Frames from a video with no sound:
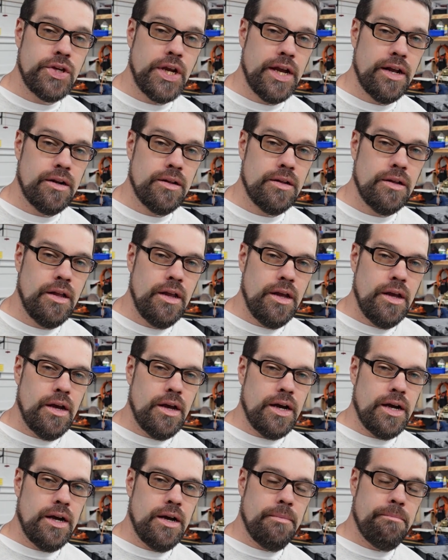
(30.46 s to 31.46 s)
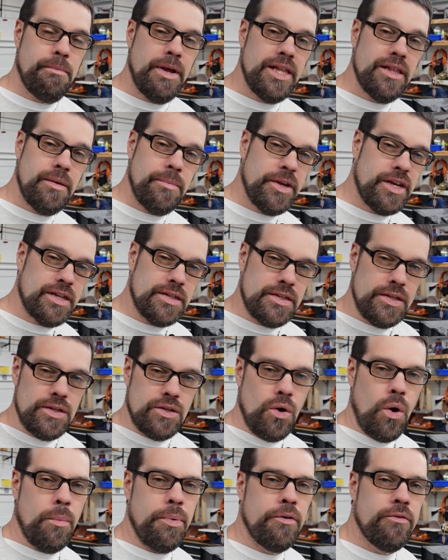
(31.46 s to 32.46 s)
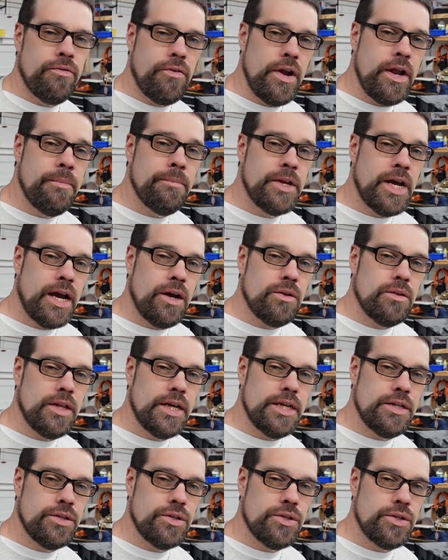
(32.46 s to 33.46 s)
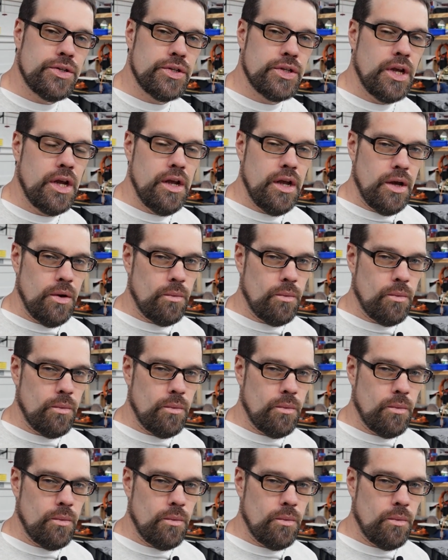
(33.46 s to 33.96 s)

channel, uh, mainly because these open frame diode lasers,